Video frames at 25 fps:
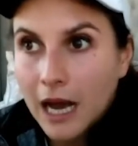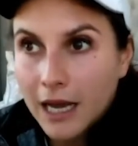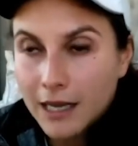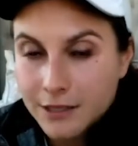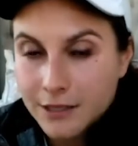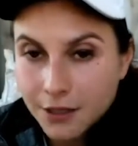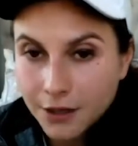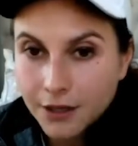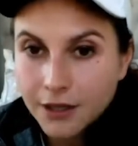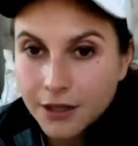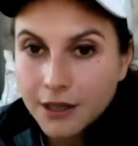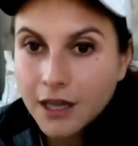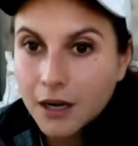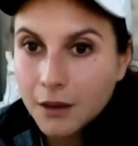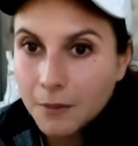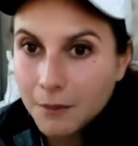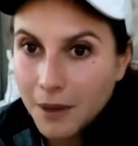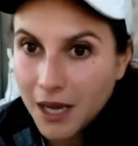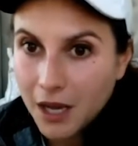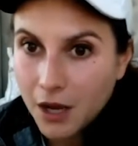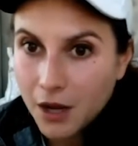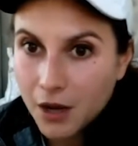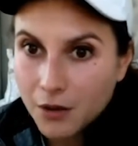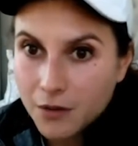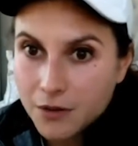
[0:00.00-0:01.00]
I started that on
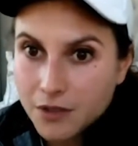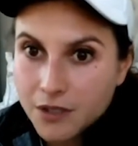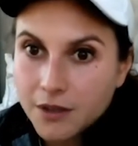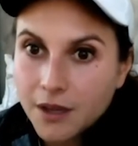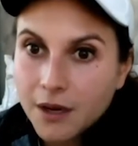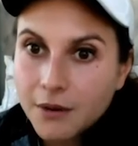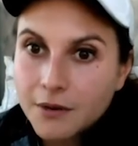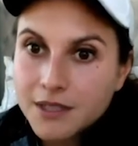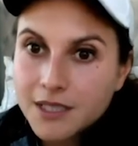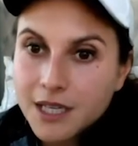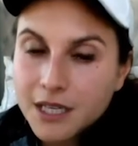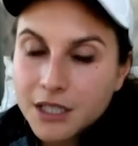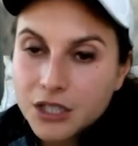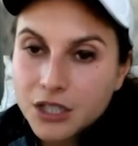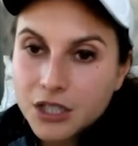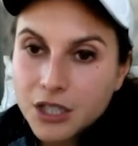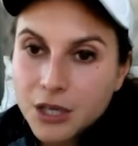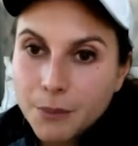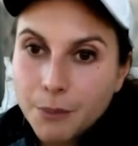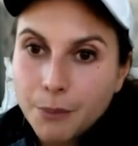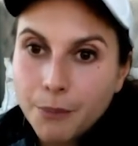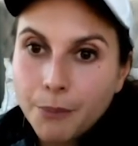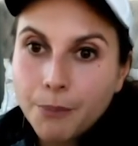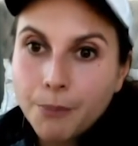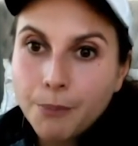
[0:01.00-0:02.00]
my own. So that was
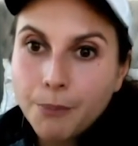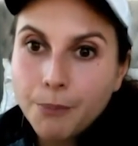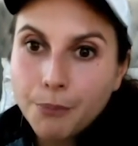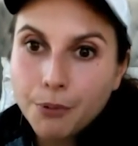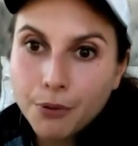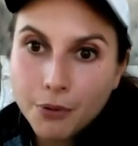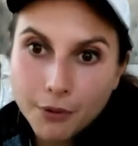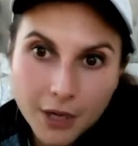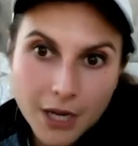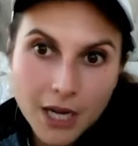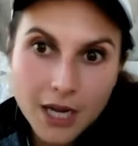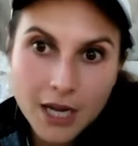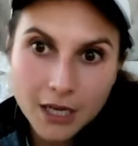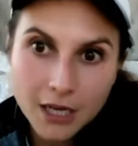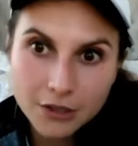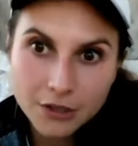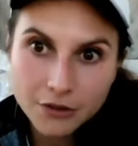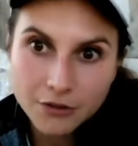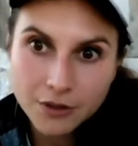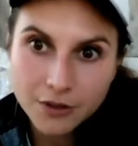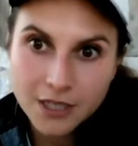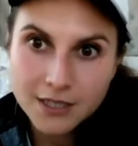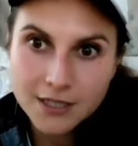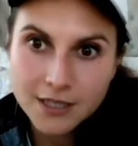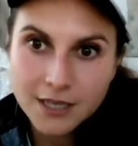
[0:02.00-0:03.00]
actually pre
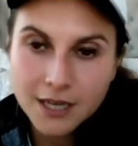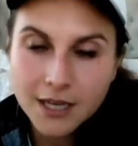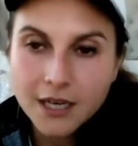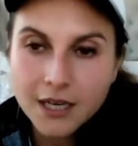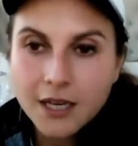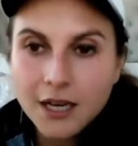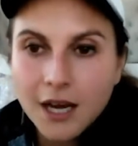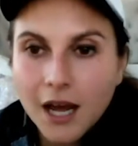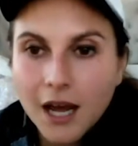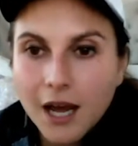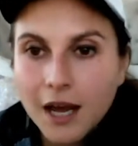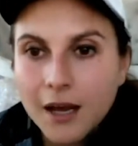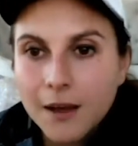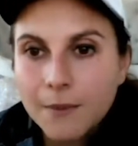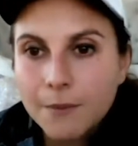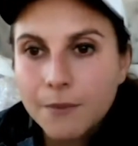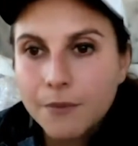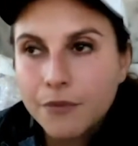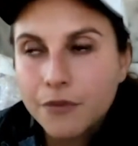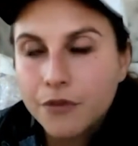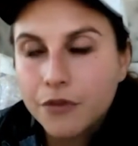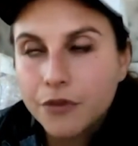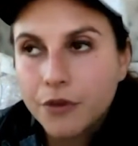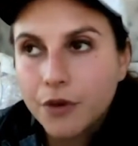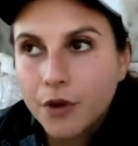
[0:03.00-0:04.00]

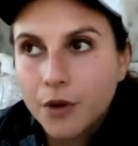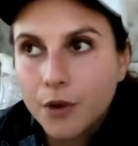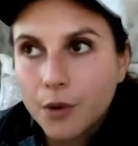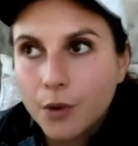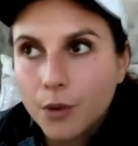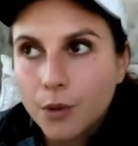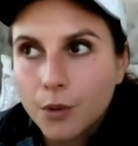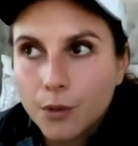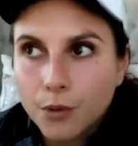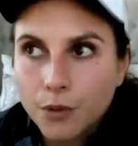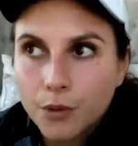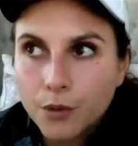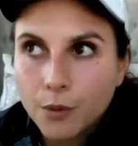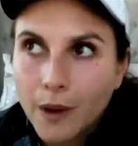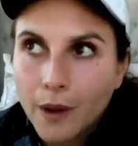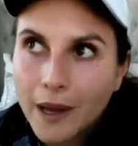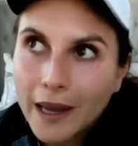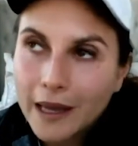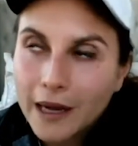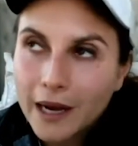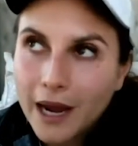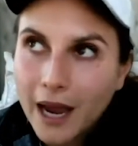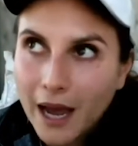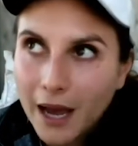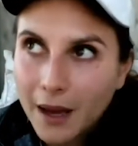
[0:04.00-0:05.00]
Andreessen. So the
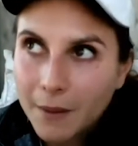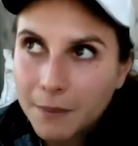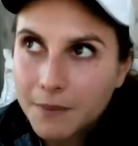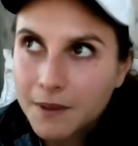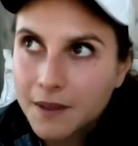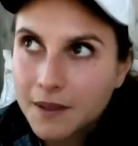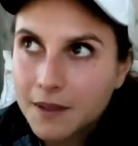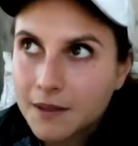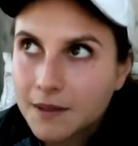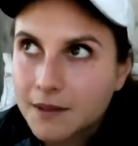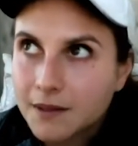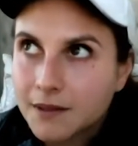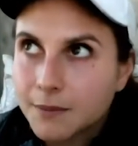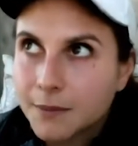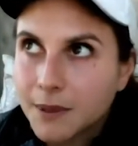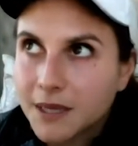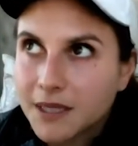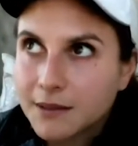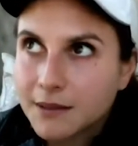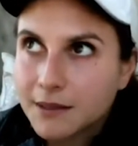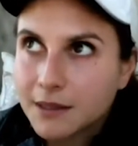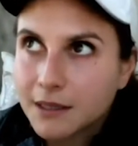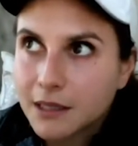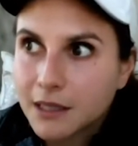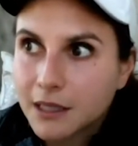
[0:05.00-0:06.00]
way it happened is
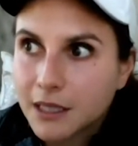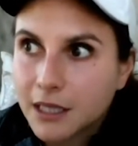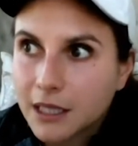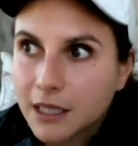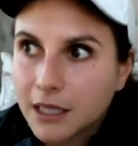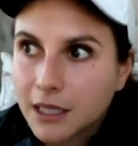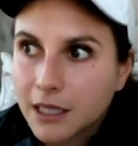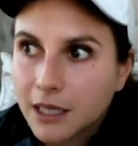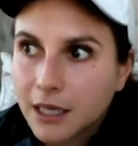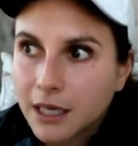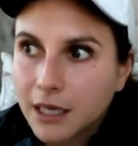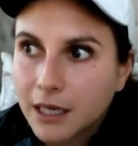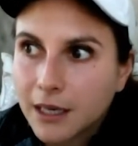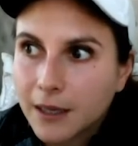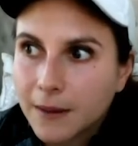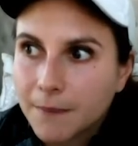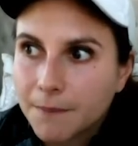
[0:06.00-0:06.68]
basically,